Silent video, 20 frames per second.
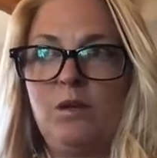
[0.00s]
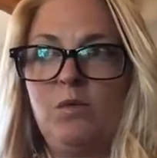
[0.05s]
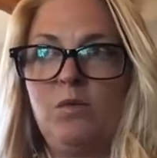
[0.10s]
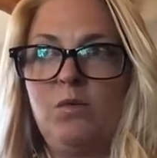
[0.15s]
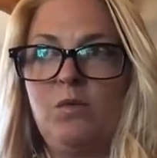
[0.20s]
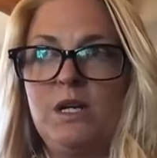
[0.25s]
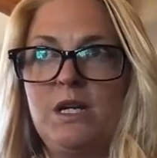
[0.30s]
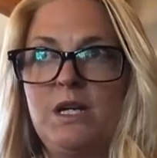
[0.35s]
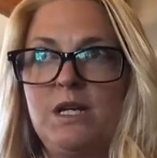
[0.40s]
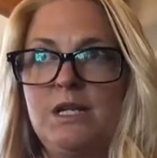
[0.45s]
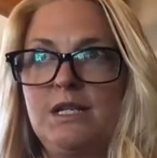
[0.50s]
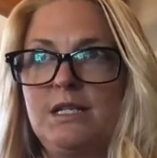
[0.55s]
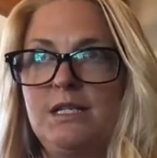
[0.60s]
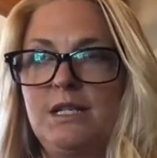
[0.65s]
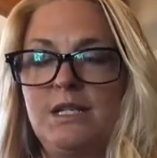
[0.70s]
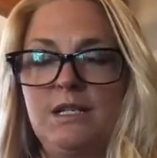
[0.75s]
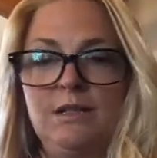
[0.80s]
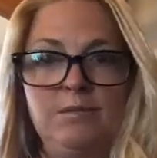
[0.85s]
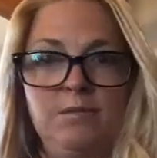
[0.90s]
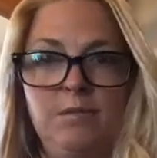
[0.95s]
We
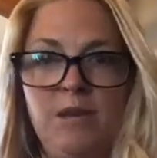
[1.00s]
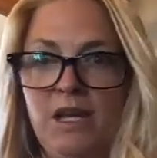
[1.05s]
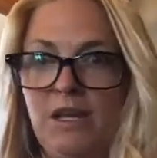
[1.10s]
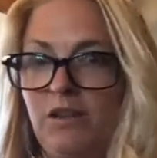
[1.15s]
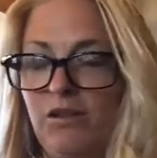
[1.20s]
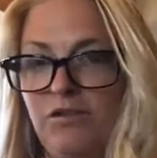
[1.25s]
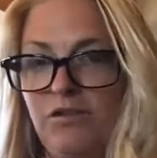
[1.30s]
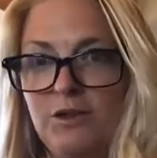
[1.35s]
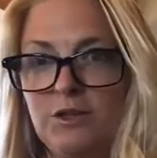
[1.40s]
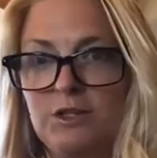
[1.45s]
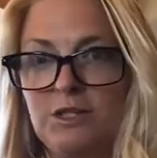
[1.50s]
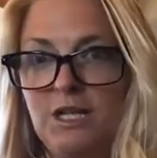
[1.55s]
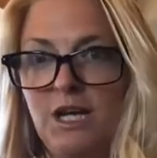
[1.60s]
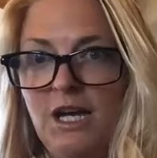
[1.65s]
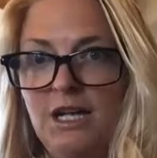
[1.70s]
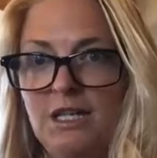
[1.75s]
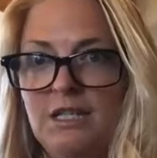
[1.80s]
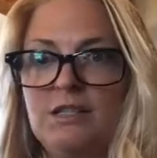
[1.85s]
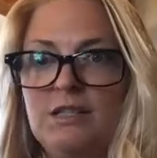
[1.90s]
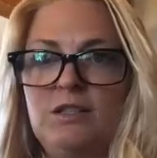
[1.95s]
didn't make the first
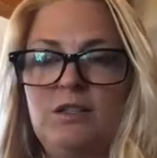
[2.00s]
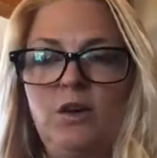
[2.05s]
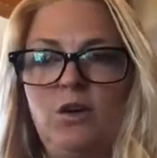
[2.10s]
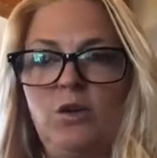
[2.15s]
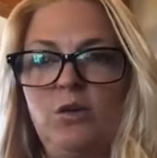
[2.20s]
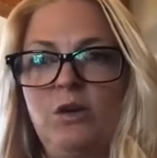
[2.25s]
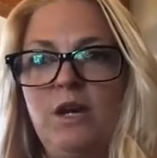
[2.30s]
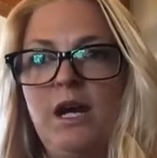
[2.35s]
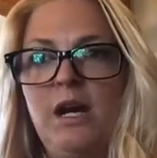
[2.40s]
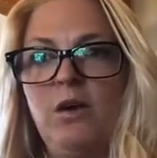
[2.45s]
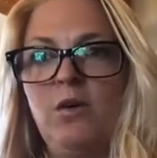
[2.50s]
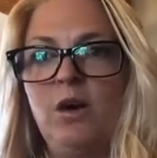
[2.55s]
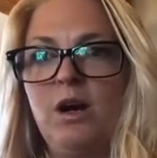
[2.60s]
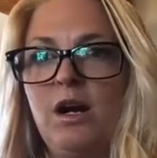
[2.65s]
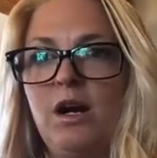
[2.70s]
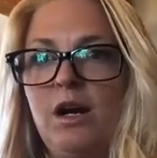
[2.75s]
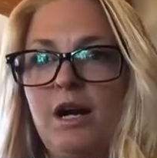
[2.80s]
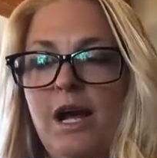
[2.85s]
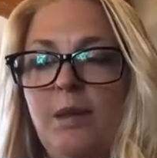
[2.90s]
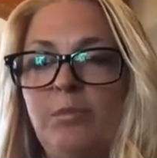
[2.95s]
cut, so now
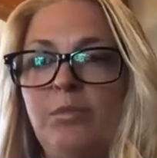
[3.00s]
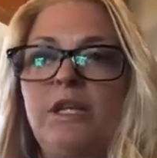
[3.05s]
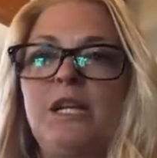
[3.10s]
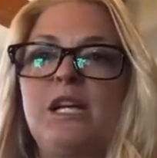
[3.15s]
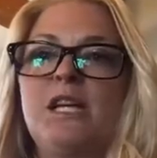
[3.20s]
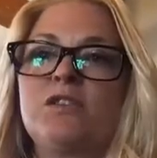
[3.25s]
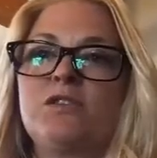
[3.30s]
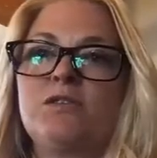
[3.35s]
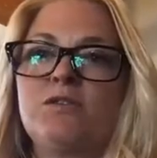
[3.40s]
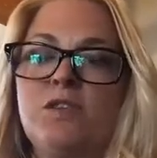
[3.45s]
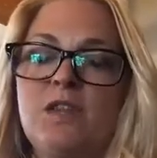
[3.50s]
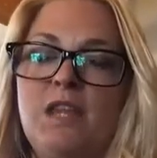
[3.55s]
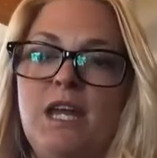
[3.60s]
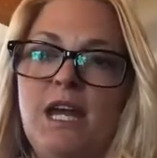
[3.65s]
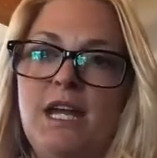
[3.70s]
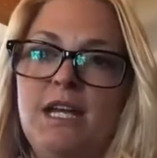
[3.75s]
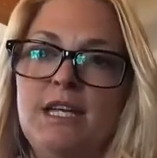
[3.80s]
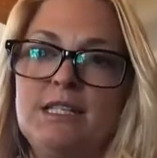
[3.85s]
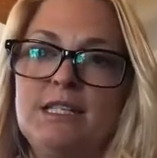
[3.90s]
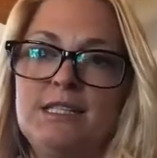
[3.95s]
our application for
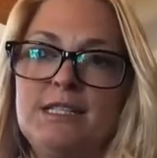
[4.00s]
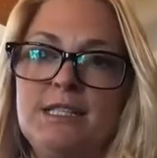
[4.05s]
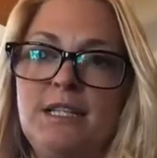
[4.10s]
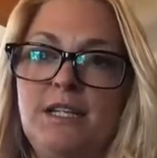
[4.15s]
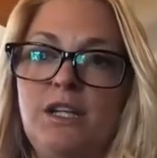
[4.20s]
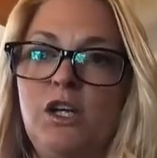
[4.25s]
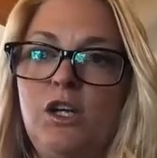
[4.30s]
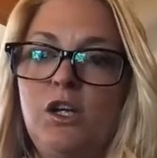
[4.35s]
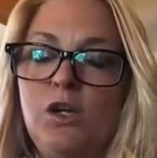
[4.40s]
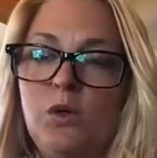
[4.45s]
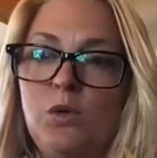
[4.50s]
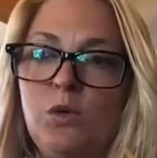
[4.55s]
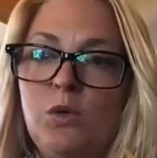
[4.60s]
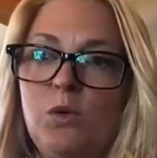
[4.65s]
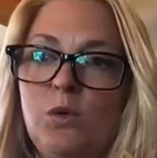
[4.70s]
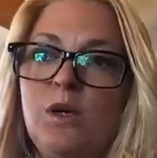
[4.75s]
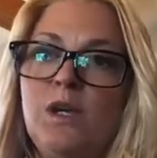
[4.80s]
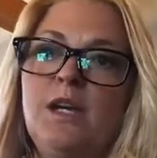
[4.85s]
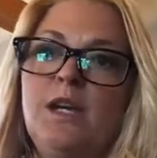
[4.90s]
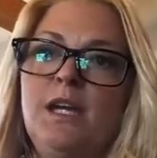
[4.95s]
that is in
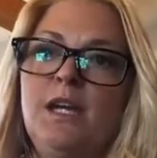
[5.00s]
queue,